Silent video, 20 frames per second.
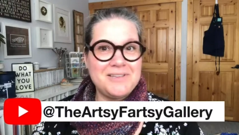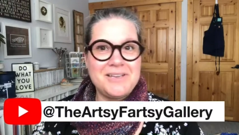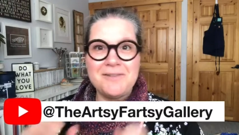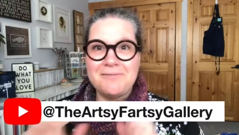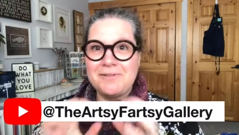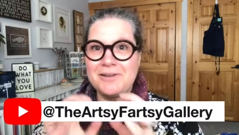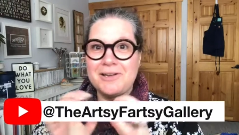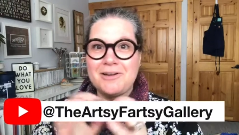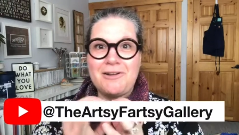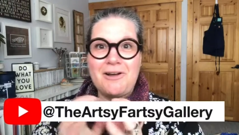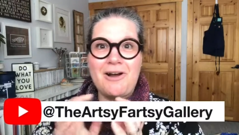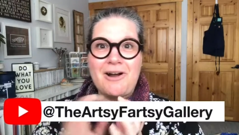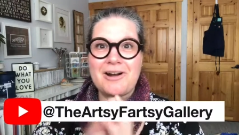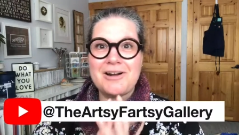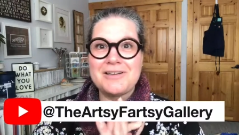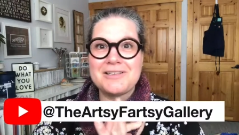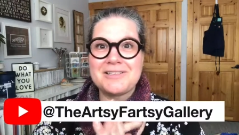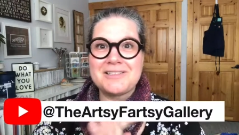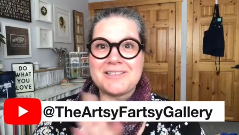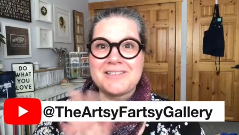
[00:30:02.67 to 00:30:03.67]
give little
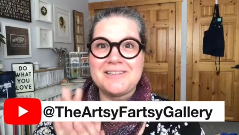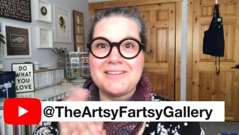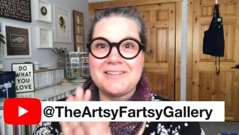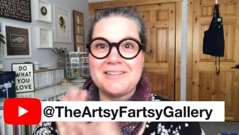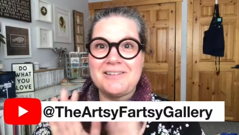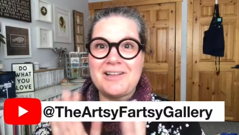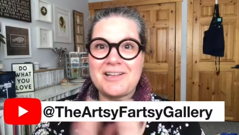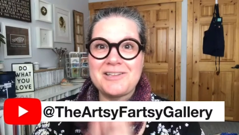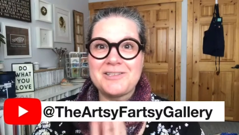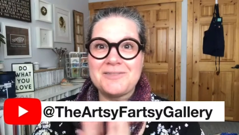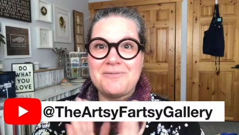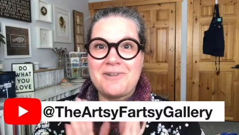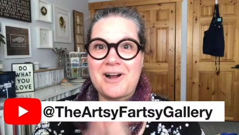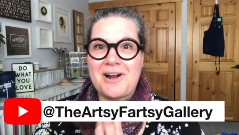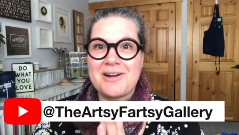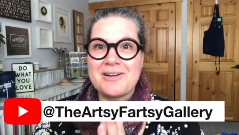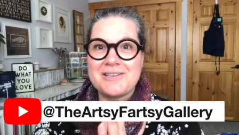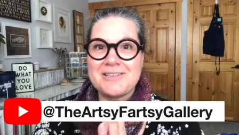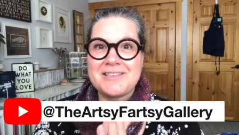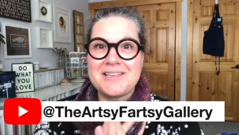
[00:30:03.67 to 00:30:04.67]
hearts, lots of
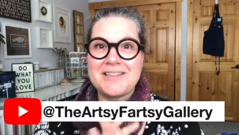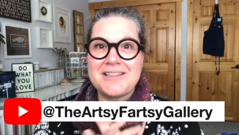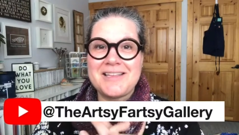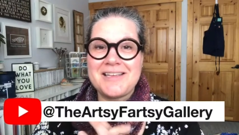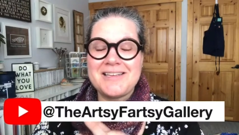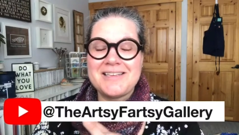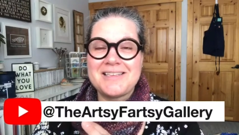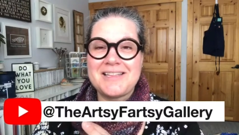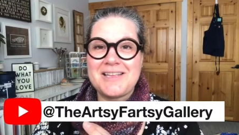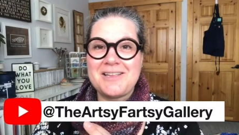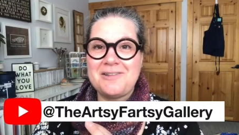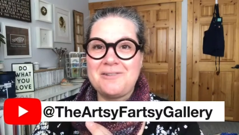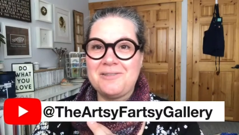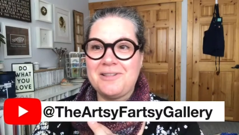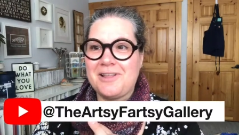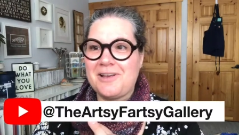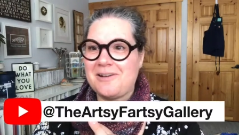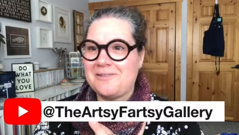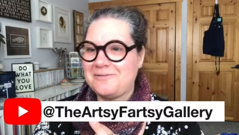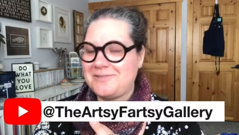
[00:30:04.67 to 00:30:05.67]
hearts to things that you
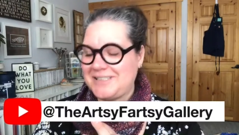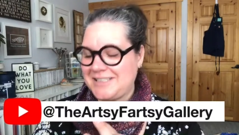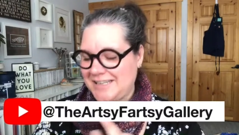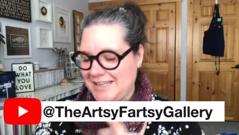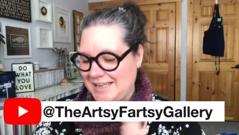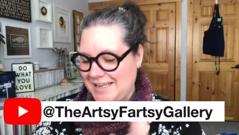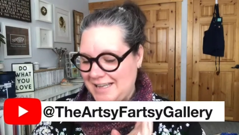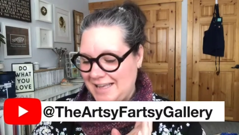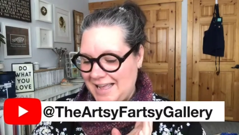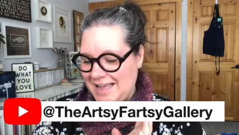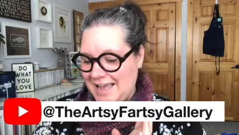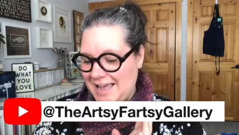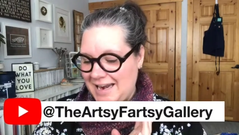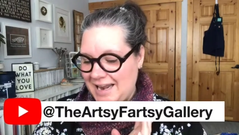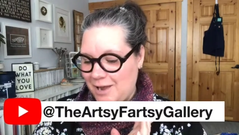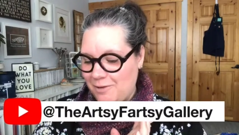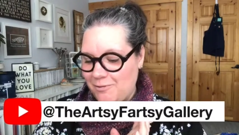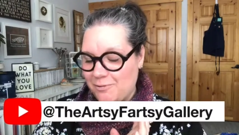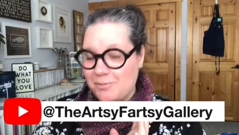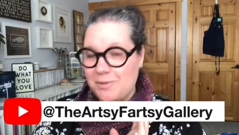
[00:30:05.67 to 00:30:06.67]
loved. And
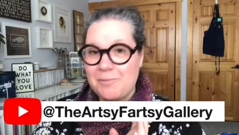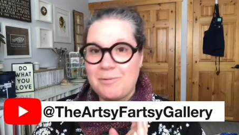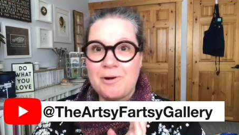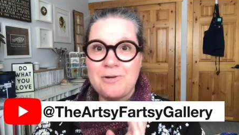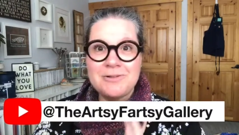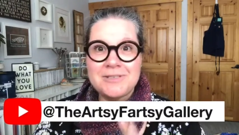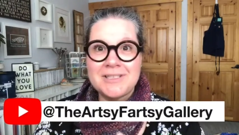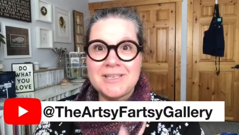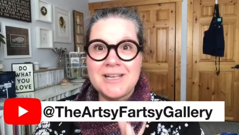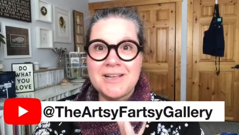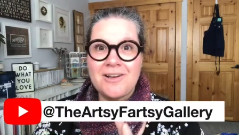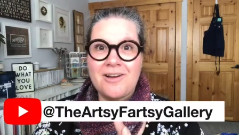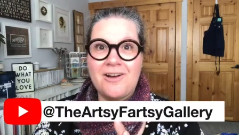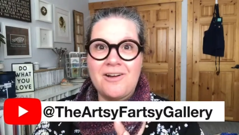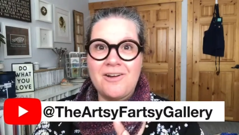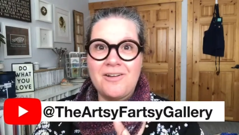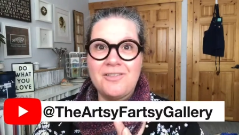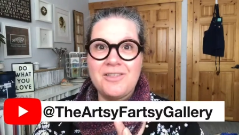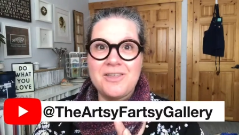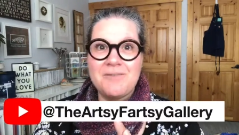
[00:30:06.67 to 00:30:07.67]
I will be posting
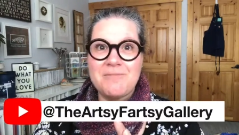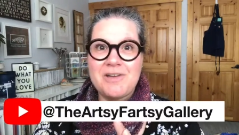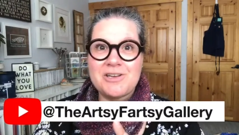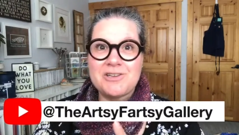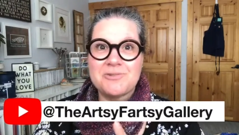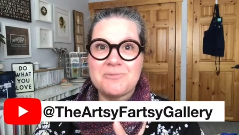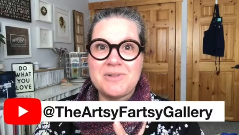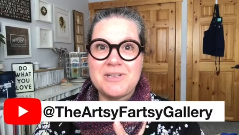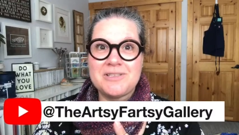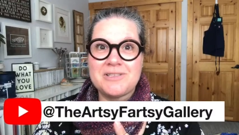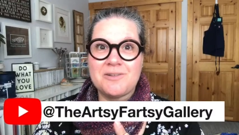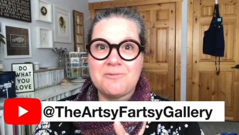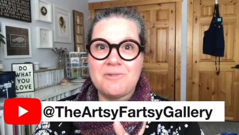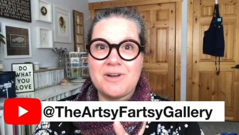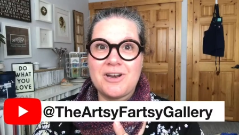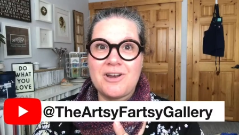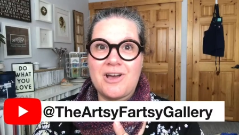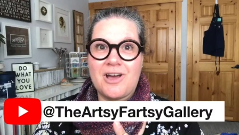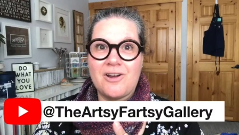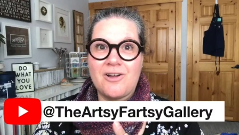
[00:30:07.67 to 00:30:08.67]
all the measurements and
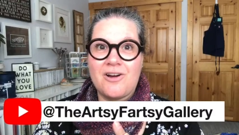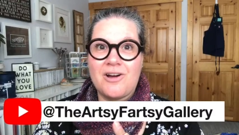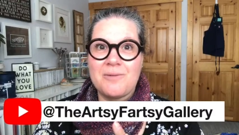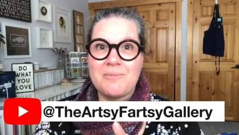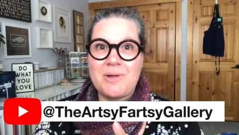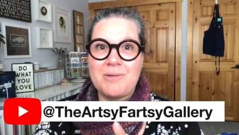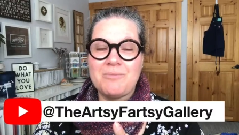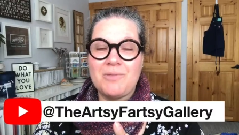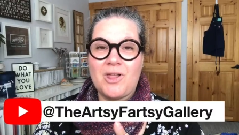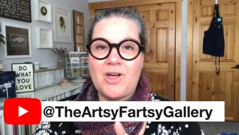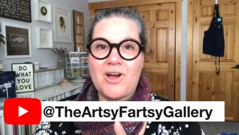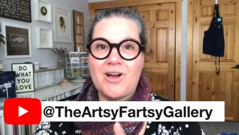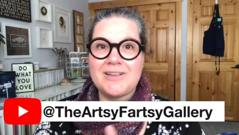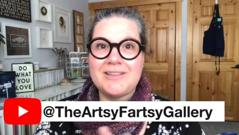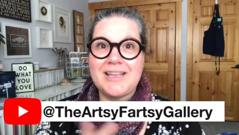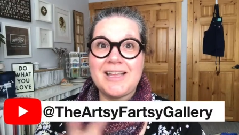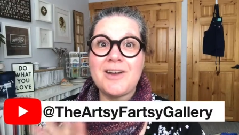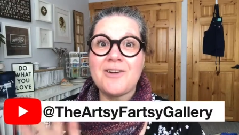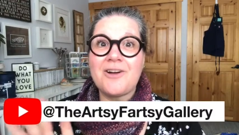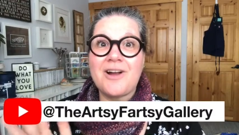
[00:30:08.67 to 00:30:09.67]
whatnot on my blog
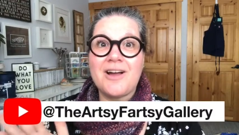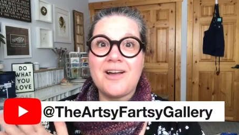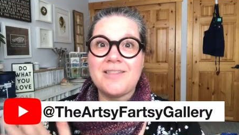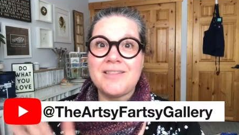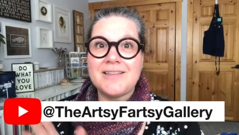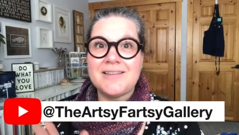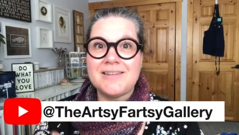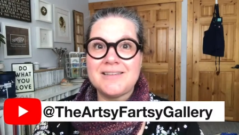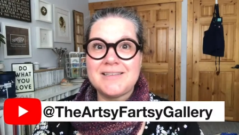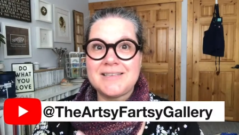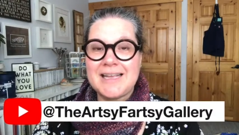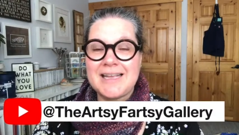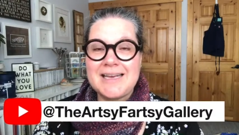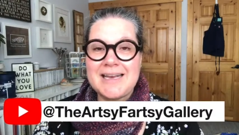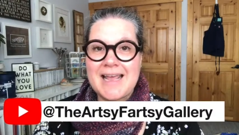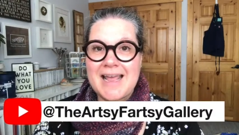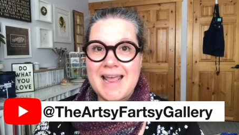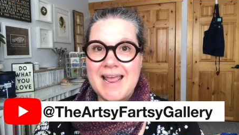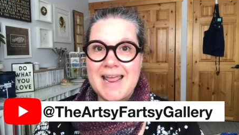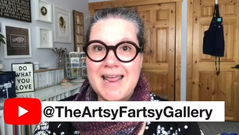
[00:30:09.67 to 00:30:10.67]
later on
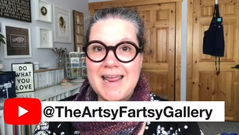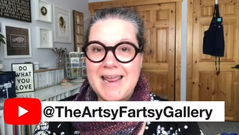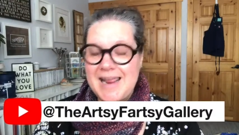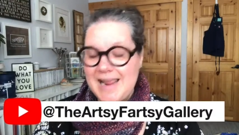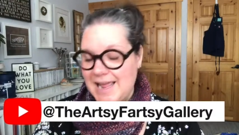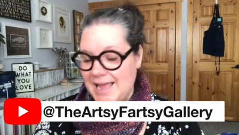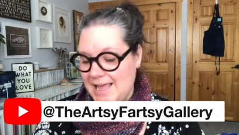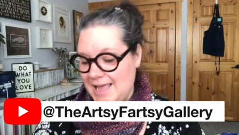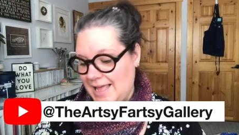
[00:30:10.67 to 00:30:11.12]
today.